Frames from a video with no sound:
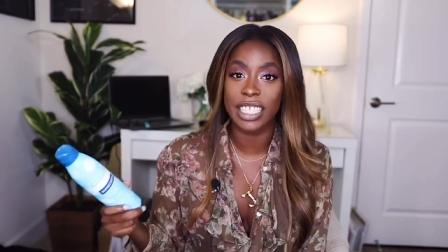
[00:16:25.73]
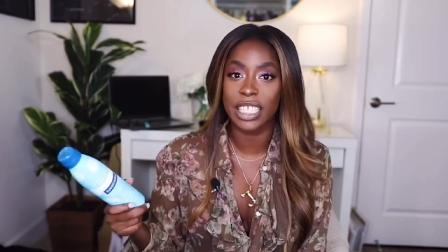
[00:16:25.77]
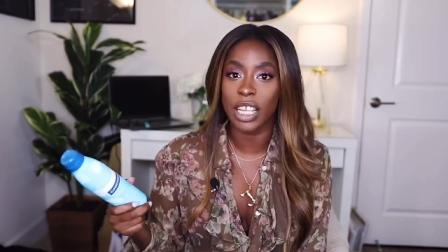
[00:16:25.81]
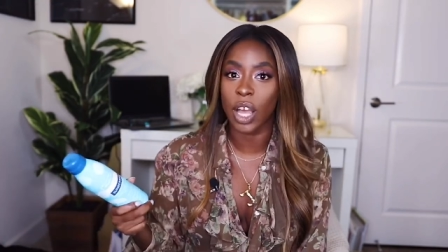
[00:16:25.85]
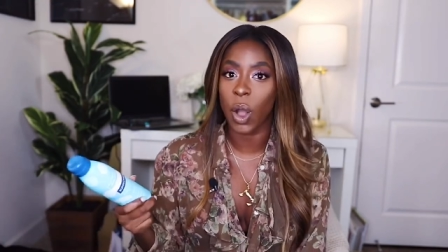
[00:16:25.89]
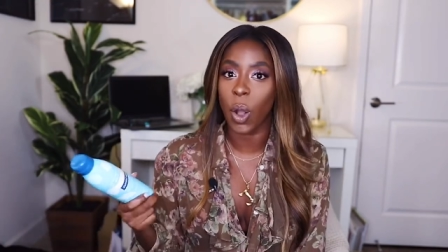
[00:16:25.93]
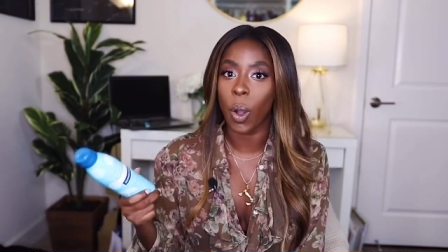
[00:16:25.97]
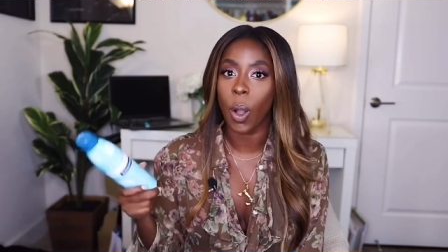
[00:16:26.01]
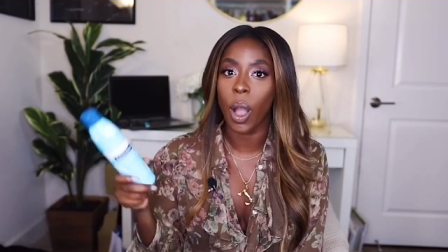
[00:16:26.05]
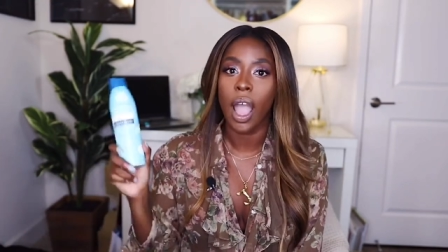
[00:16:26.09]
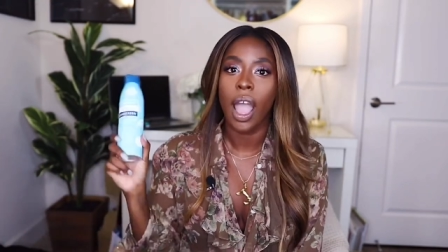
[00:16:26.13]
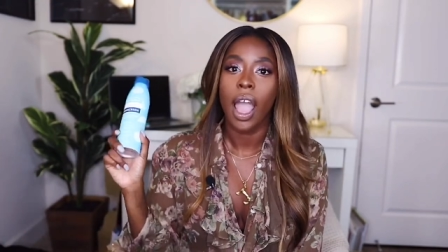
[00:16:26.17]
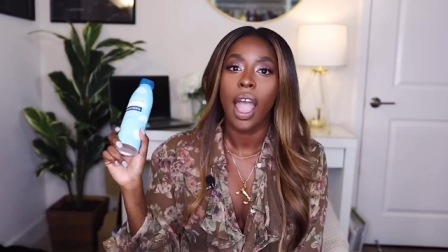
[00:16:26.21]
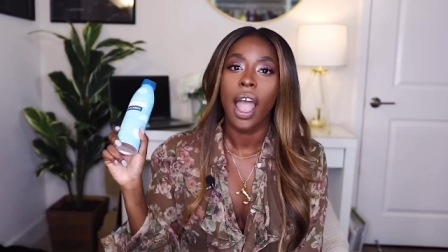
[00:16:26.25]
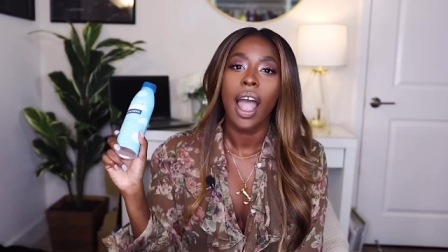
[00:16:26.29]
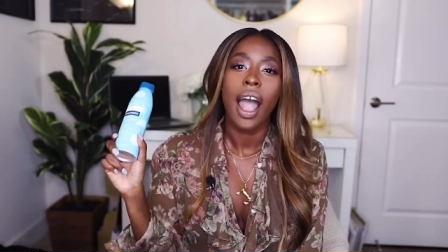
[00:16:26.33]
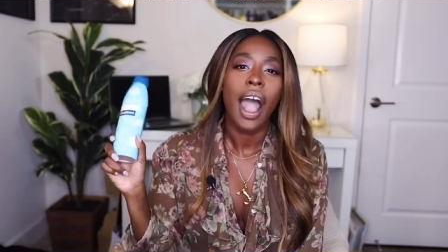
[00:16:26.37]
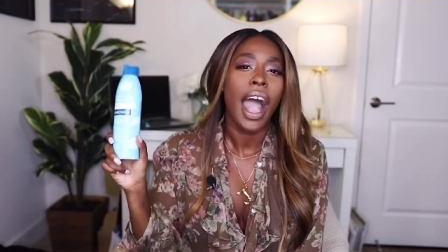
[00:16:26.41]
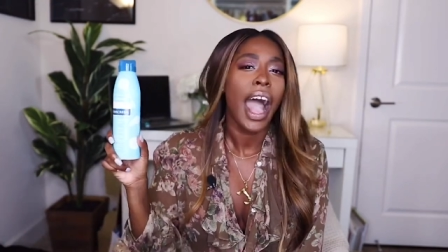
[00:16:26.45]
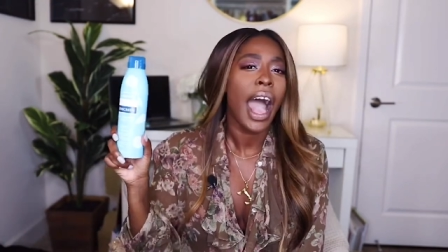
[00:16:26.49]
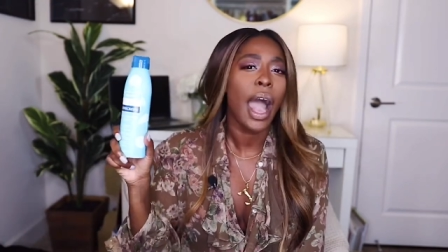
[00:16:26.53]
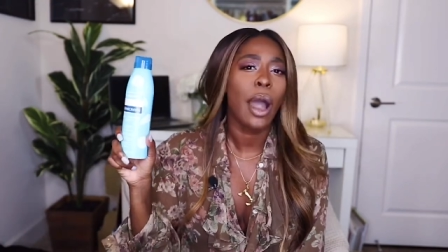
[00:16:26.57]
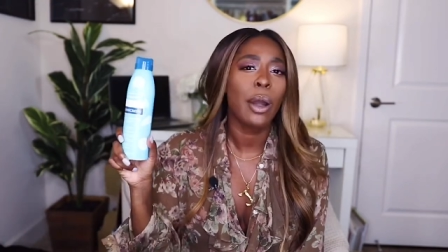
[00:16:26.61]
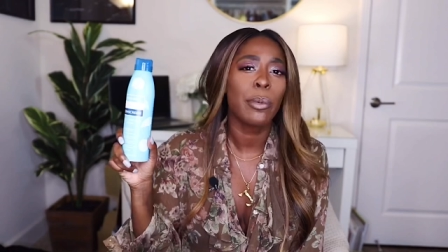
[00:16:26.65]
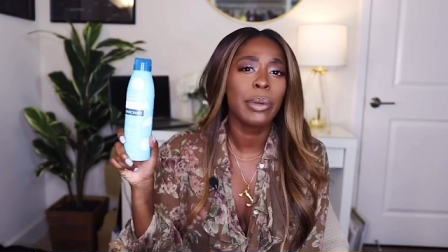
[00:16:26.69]
So
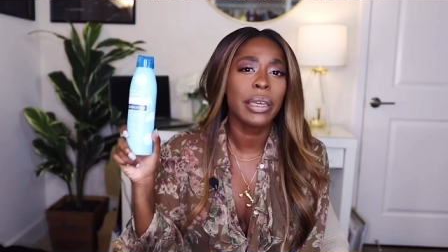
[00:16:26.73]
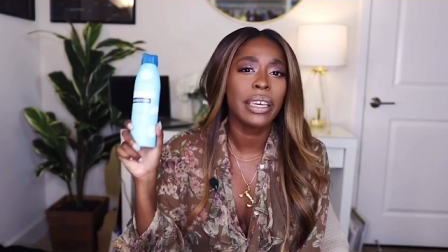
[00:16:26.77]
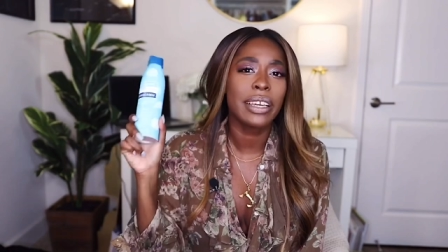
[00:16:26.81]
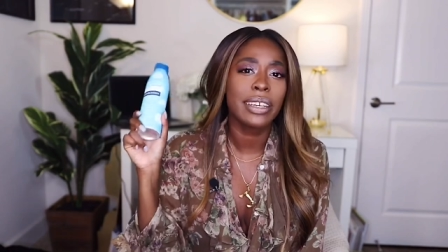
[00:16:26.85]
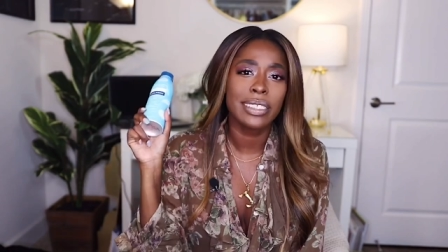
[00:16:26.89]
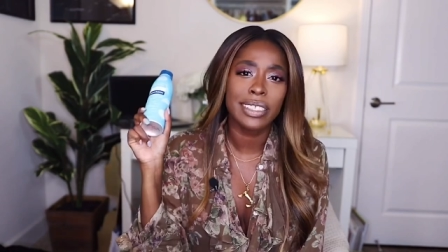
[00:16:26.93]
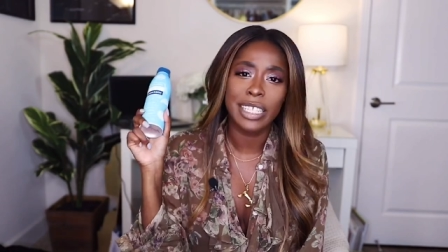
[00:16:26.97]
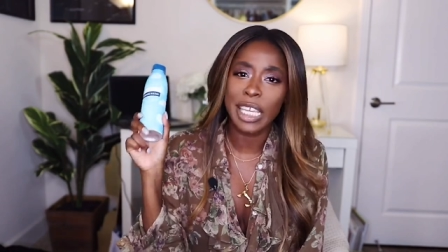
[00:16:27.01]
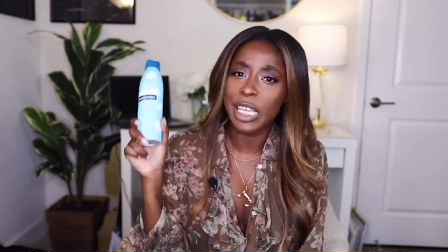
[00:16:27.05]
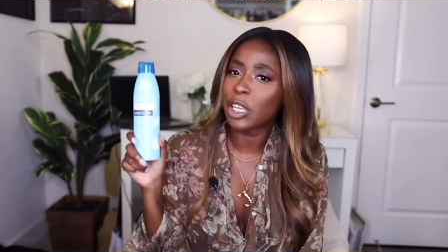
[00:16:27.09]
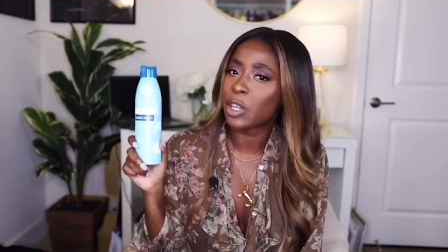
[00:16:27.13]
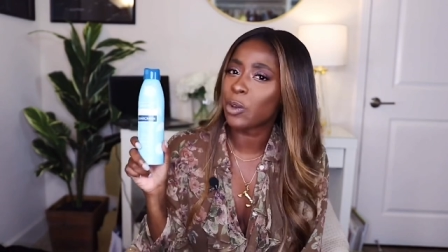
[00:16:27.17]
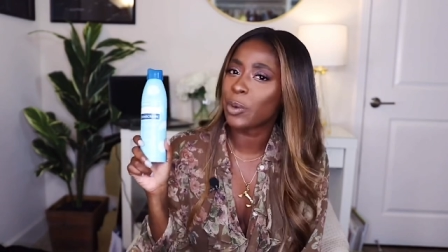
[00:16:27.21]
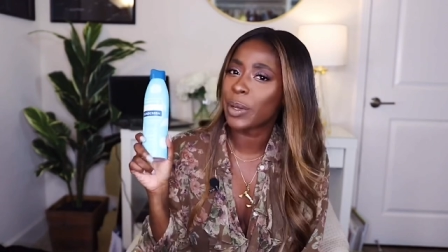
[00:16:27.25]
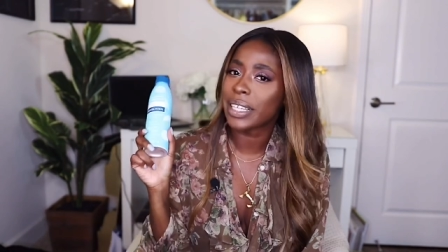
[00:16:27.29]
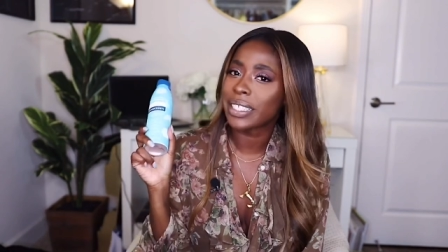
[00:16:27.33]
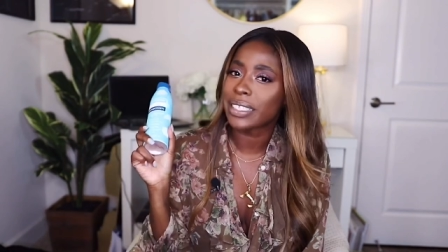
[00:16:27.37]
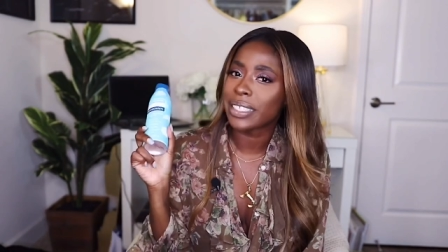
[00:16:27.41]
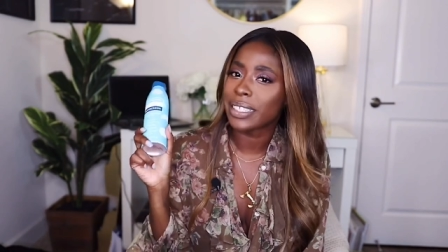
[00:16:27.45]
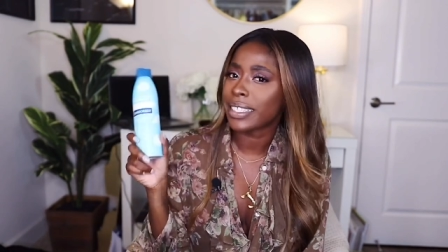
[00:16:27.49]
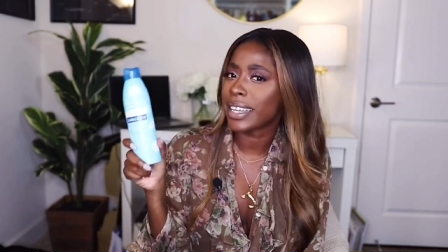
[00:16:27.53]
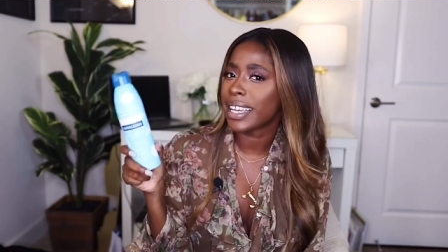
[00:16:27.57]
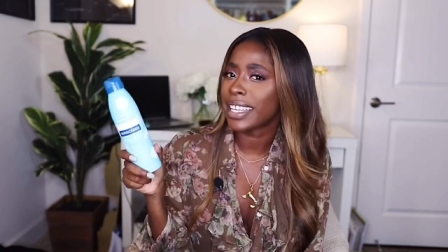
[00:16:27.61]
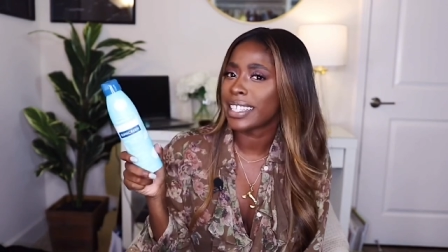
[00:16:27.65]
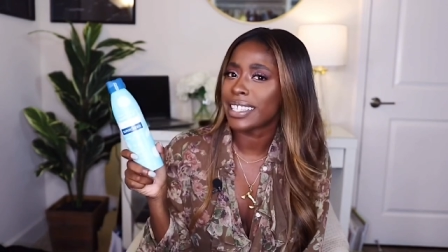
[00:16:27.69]
I'll be continuing
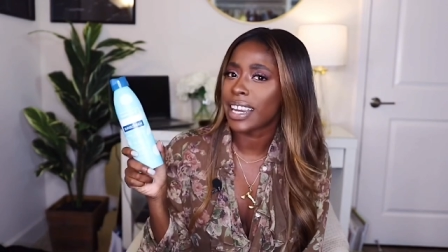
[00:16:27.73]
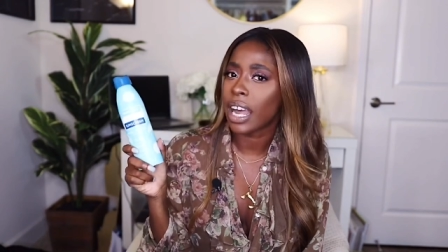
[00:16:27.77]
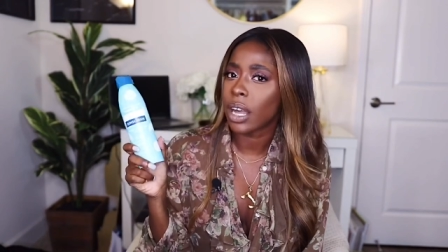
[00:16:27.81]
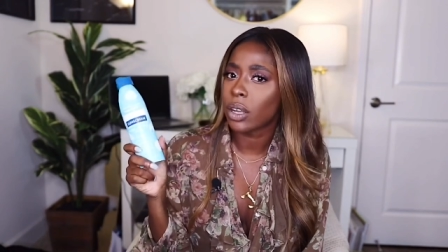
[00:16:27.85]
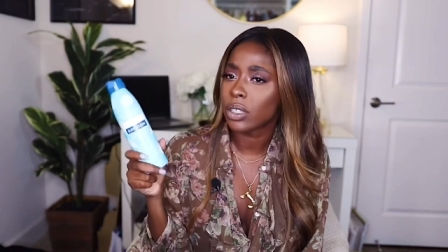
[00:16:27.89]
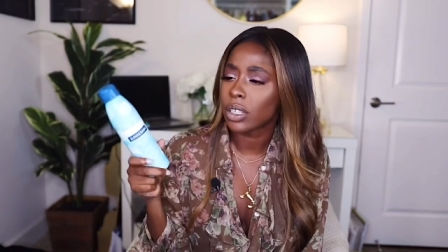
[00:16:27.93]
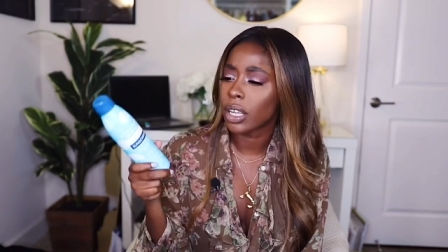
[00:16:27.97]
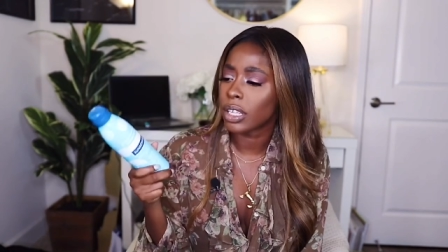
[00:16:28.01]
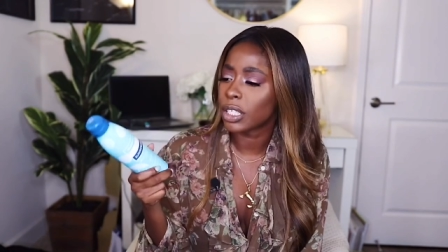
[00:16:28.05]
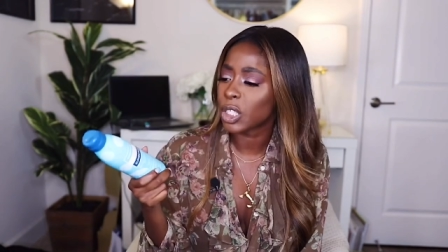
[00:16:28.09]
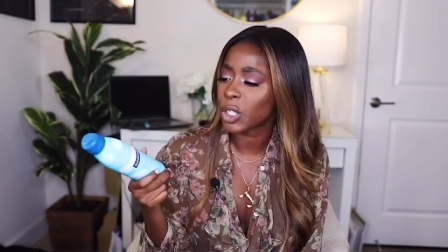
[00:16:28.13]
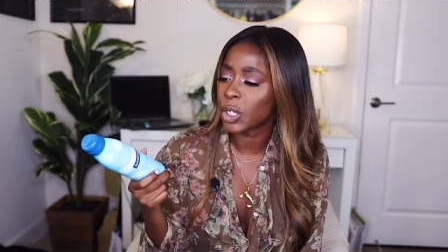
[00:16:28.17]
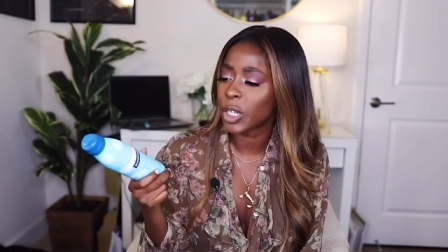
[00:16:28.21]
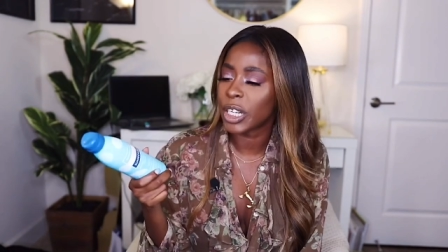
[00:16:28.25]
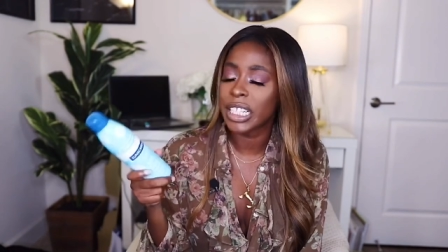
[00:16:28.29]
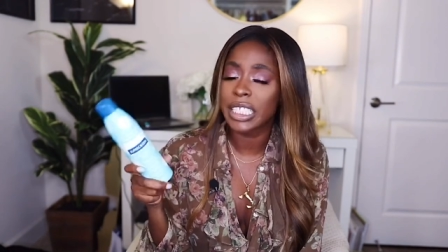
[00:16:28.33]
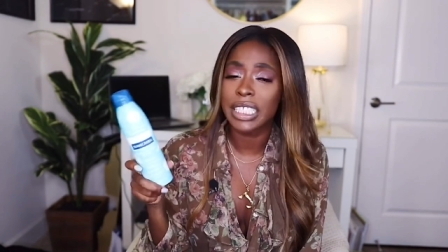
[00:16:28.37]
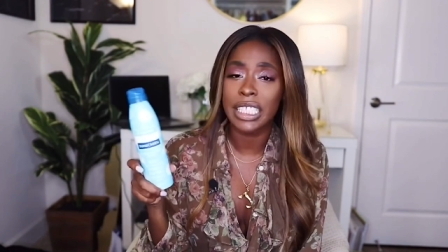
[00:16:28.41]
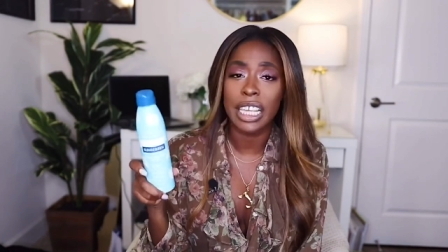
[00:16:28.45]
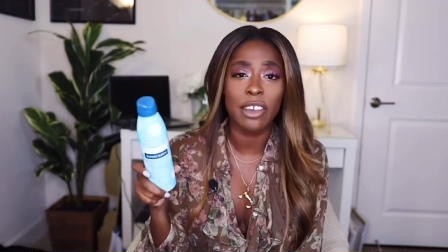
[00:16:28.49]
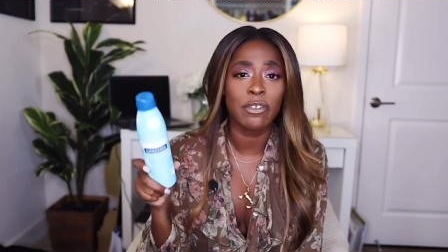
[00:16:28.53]
to test out sunscreens.